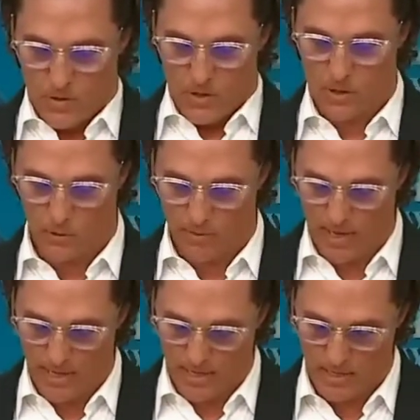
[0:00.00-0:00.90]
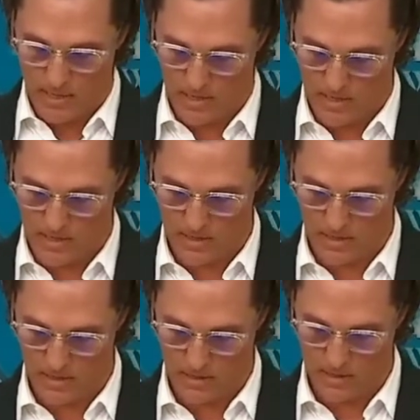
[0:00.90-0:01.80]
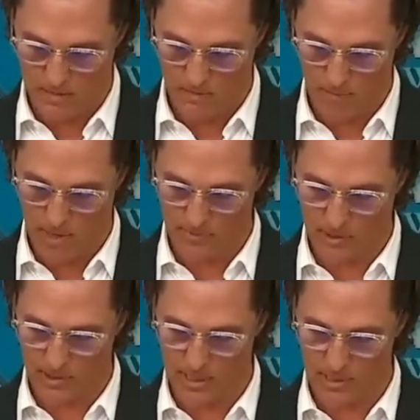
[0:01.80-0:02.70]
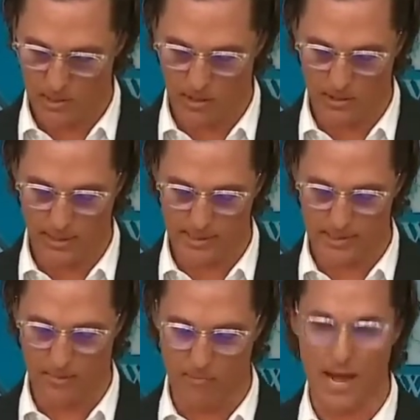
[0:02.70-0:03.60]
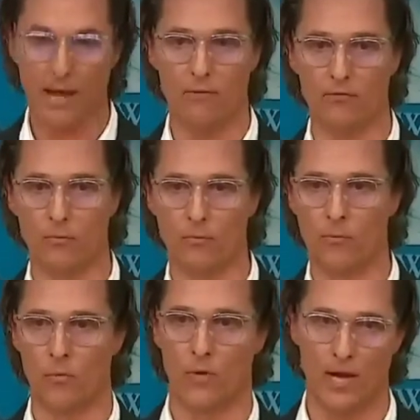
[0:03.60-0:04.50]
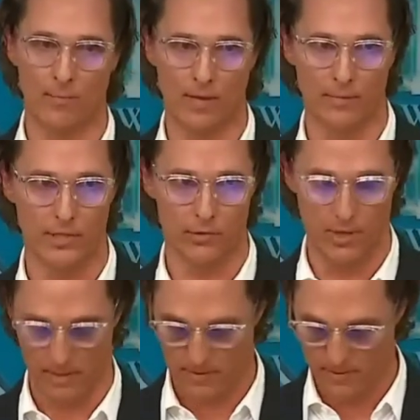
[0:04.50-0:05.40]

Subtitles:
It's where my mom taught kindergarten, less than a mile from Robb Elementary.